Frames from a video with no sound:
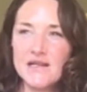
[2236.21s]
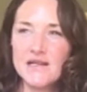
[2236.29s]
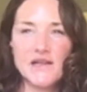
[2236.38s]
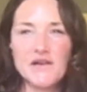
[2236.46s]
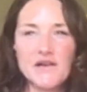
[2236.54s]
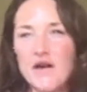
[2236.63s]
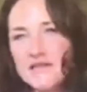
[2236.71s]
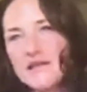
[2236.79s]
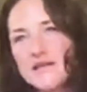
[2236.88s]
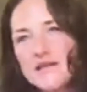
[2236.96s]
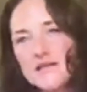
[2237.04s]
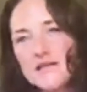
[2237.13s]
you know i just
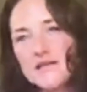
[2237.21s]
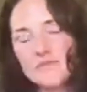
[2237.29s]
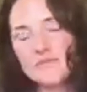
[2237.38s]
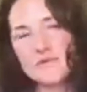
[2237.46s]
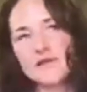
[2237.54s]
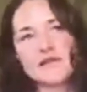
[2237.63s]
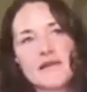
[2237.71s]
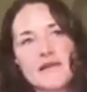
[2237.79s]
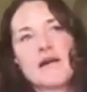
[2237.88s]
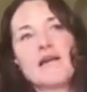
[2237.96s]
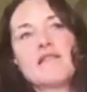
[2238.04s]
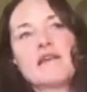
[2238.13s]
i just wouldn't do
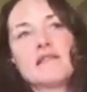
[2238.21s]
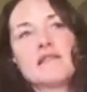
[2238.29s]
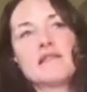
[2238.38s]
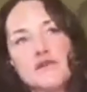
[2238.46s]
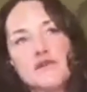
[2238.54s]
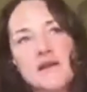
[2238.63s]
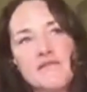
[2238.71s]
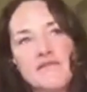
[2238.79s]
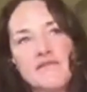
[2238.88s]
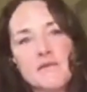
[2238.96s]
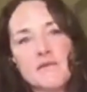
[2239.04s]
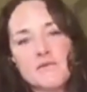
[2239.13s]
it i think there's too
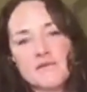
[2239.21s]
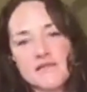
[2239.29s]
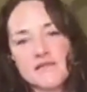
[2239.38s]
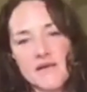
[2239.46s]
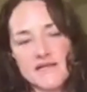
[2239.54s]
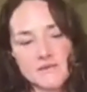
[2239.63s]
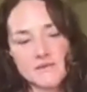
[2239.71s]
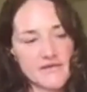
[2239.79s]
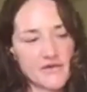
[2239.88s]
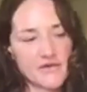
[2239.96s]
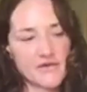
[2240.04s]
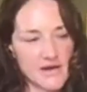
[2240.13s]
many variables to mess with
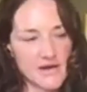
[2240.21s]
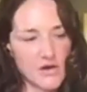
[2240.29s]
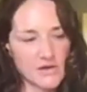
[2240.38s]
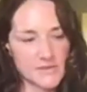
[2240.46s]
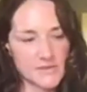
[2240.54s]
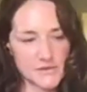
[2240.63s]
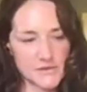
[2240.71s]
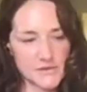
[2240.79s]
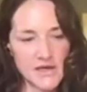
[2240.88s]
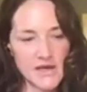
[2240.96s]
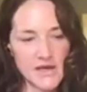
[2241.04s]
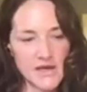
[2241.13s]
if you're in
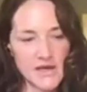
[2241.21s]
hospital